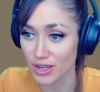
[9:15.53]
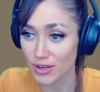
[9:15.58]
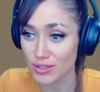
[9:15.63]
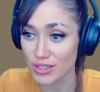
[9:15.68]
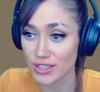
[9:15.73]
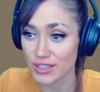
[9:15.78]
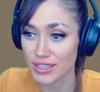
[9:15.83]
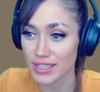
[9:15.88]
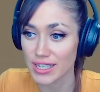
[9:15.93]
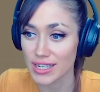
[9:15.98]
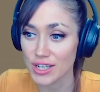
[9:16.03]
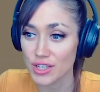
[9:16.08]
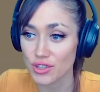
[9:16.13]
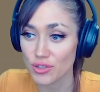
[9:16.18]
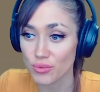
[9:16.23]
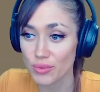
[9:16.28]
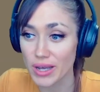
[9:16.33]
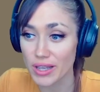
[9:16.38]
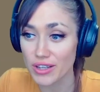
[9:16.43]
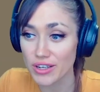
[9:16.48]
look, the
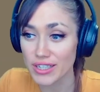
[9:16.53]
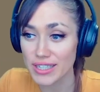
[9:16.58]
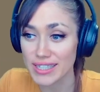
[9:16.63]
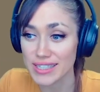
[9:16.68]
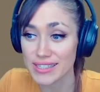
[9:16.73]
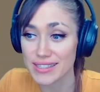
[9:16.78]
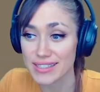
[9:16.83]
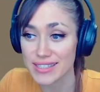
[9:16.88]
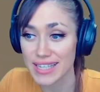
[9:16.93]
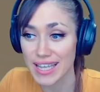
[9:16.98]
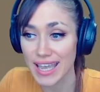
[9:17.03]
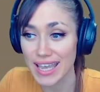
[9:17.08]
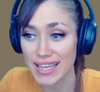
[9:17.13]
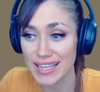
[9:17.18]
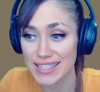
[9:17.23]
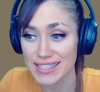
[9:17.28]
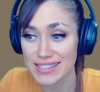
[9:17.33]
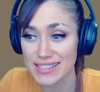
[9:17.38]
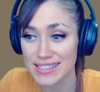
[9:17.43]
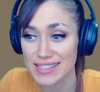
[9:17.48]
weather is
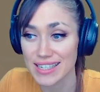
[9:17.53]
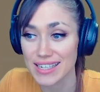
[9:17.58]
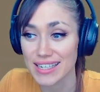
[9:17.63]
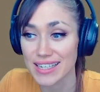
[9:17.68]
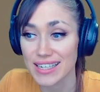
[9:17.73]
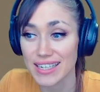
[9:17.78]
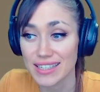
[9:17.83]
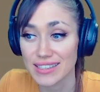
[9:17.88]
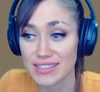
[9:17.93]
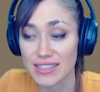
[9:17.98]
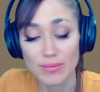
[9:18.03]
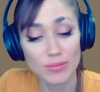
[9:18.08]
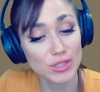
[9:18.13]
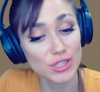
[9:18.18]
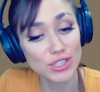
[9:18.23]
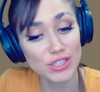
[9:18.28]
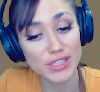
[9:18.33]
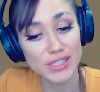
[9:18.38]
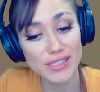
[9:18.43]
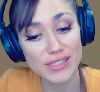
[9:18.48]
haze and the
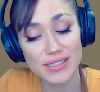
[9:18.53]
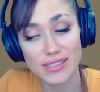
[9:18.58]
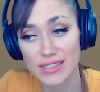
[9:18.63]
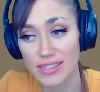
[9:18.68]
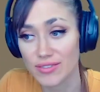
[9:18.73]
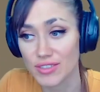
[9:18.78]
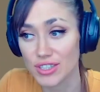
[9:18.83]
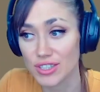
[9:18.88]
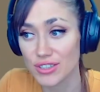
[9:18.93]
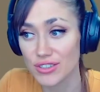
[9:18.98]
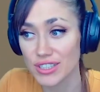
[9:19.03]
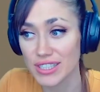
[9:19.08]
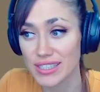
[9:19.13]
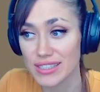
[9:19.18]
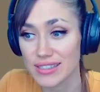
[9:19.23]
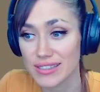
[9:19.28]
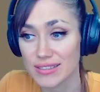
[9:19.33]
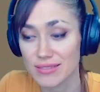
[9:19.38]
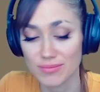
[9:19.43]
temperature is 70 degrees.